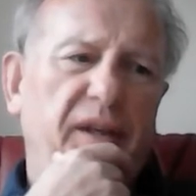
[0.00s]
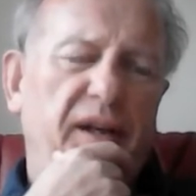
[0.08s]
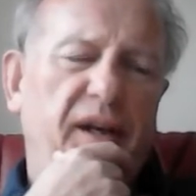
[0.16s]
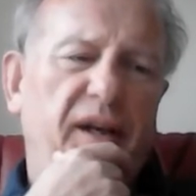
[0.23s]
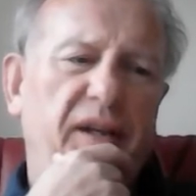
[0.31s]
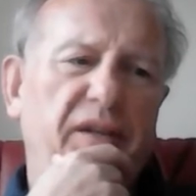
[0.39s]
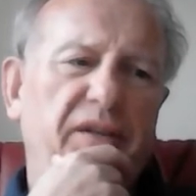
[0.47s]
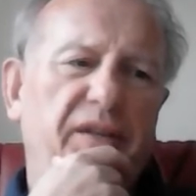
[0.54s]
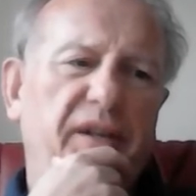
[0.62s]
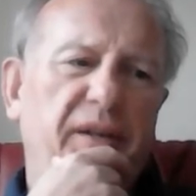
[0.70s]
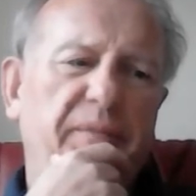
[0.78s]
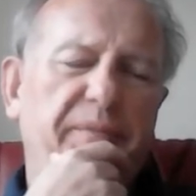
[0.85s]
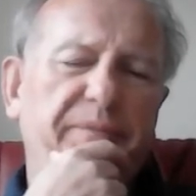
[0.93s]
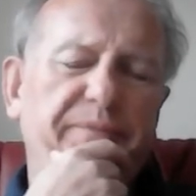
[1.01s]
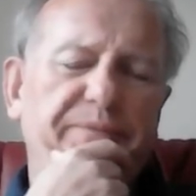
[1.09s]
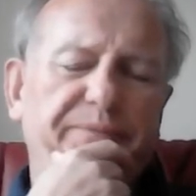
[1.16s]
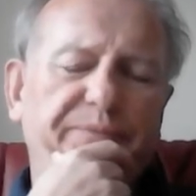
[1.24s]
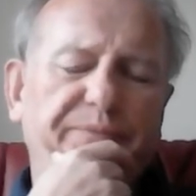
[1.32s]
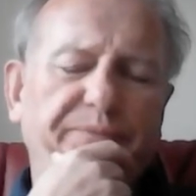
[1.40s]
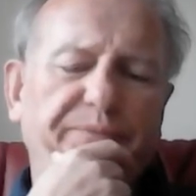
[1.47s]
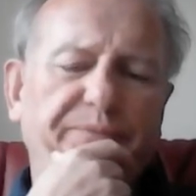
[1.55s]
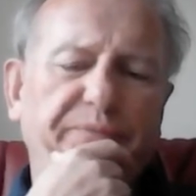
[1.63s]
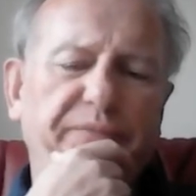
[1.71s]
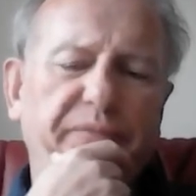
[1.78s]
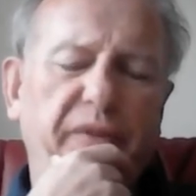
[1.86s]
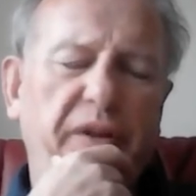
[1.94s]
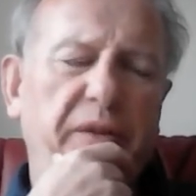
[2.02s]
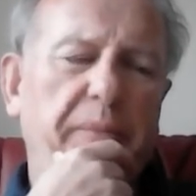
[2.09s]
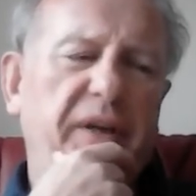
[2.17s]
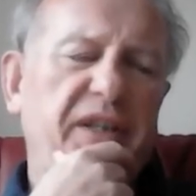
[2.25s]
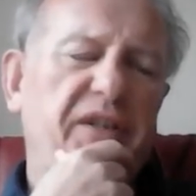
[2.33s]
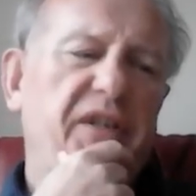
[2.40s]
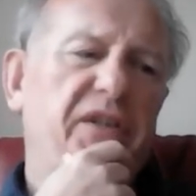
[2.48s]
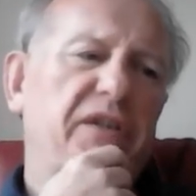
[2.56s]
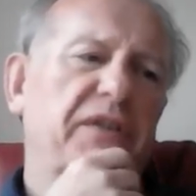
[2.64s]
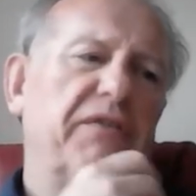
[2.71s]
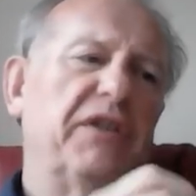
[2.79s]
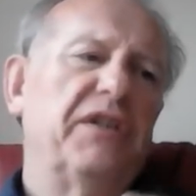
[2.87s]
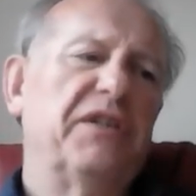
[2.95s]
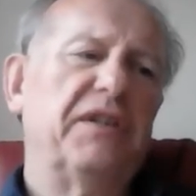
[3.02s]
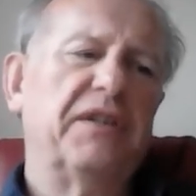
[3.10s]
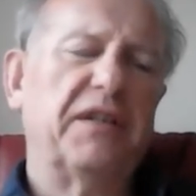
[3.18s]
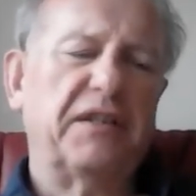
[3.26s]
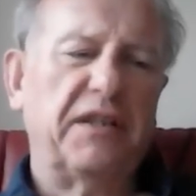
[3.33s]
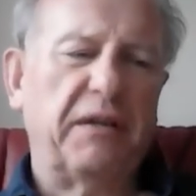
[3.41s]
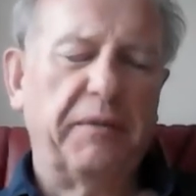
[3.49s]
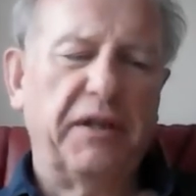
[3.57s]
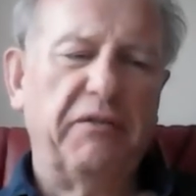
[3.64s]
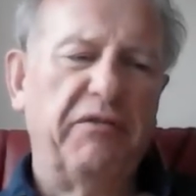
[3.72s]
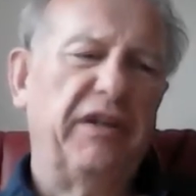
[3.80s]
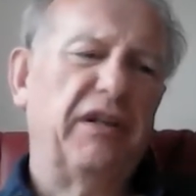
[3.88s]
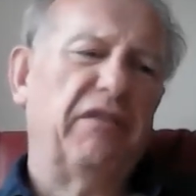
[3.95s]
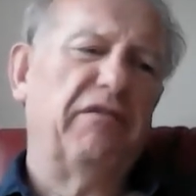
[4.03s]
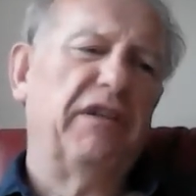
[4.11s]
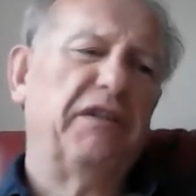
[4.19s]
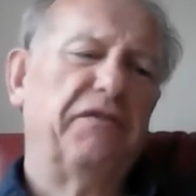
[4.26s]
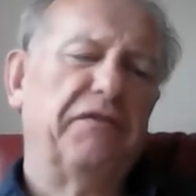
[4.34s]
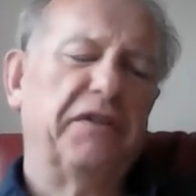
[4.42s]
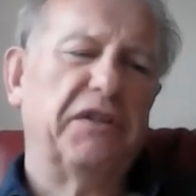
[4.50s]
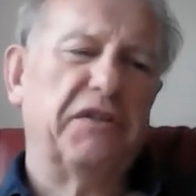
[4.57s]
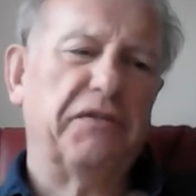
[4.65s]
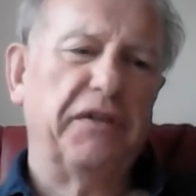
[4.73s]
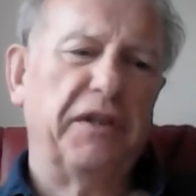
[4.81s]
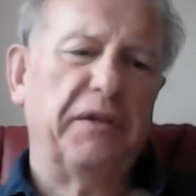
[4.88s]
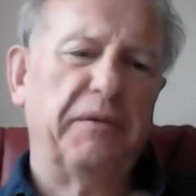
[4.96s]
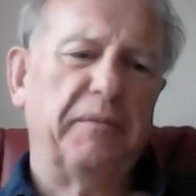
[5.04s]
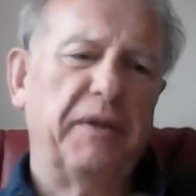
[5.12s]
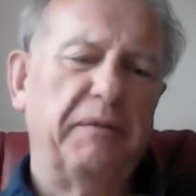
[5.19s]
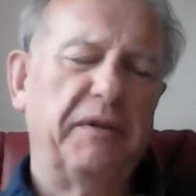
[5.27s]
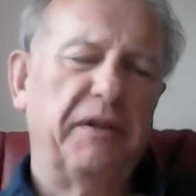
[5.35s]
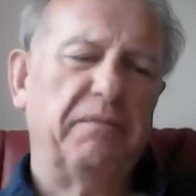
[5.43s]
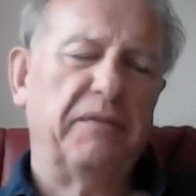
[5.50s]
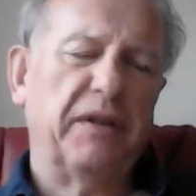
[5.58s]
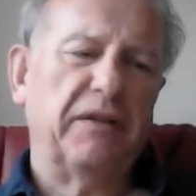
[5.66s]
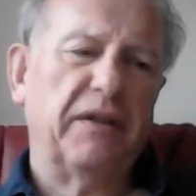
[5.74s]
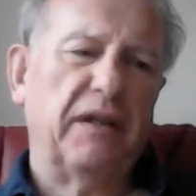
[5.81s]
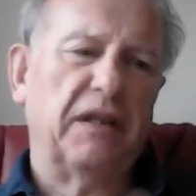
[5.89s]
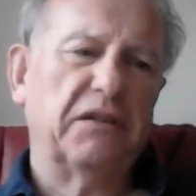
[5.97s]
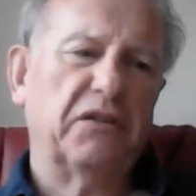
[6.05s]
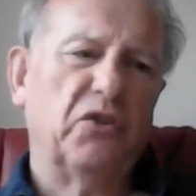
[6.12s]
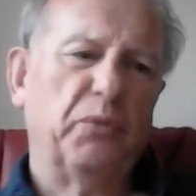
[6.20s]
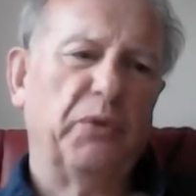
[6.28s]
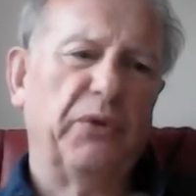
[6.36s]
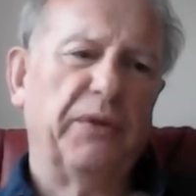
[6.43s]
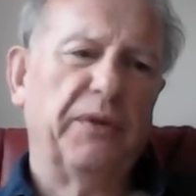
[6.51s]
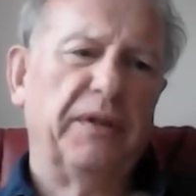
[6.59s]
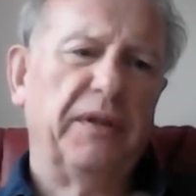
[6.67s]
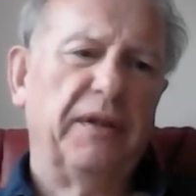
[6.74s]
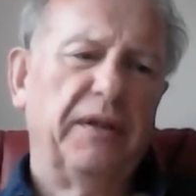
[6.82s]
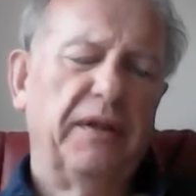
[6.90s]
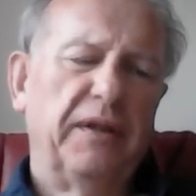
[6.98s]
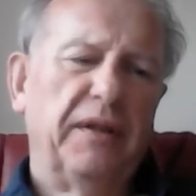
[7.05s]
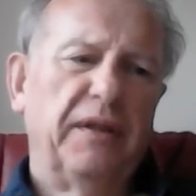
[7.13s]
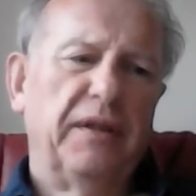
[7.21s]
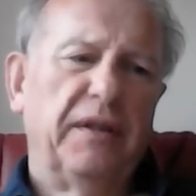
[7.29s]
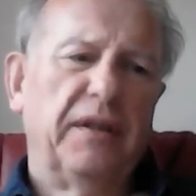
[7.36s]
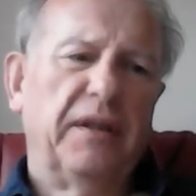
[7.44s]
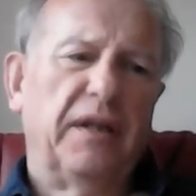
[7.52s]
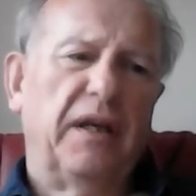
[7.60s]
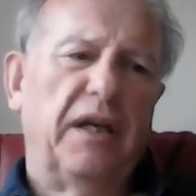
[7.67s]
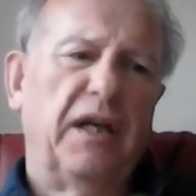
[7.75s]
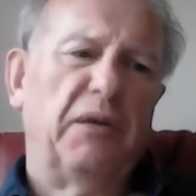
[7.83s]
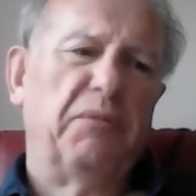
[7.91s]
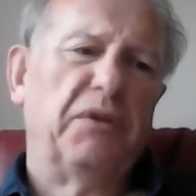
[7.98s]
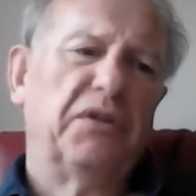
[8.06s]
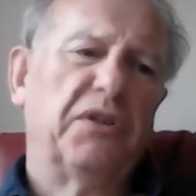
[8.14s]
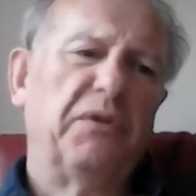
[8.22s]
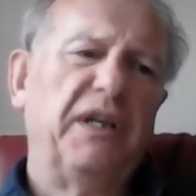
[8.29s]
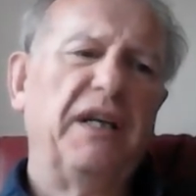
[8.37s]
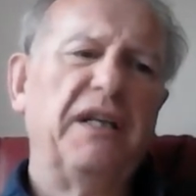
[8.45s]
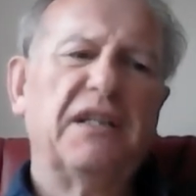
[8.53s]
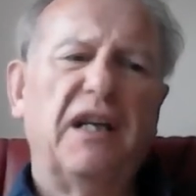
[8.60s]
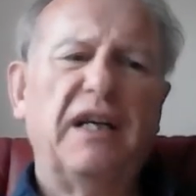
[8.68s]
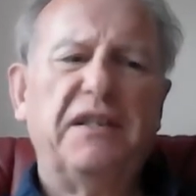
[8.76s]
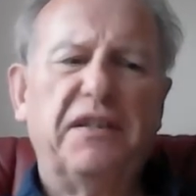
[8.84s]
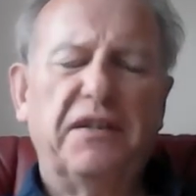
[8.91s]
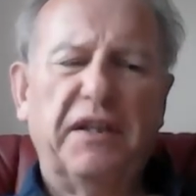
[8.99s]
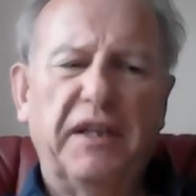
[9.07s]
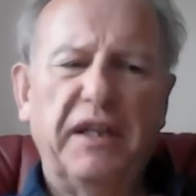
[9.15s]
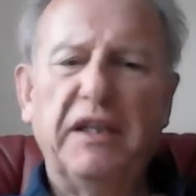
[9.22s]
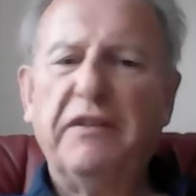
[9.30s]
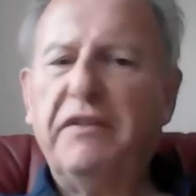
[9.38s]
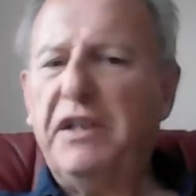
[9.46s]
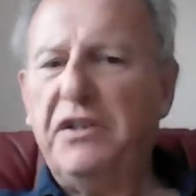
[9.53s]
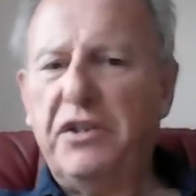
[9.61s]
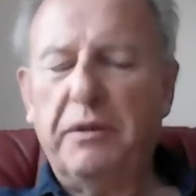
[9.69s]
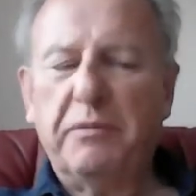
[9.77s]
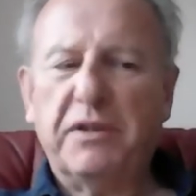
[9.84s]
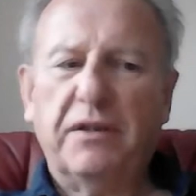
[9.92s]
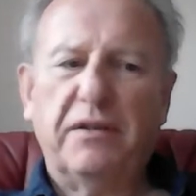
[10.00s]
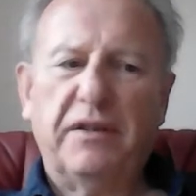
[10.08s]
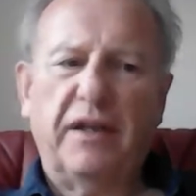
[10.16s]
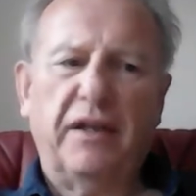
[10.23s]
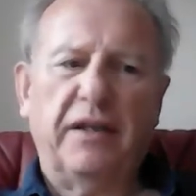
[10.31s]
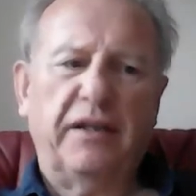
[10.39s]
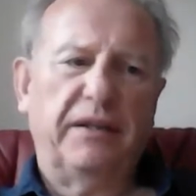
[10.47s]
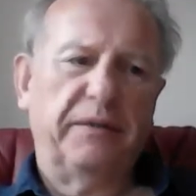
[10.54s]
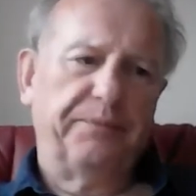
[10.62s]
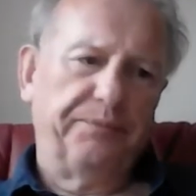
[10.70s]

And the passage, the verses that I've been reading, I'll read the first few and maybe the last couple. So years later, the king of Egypt died,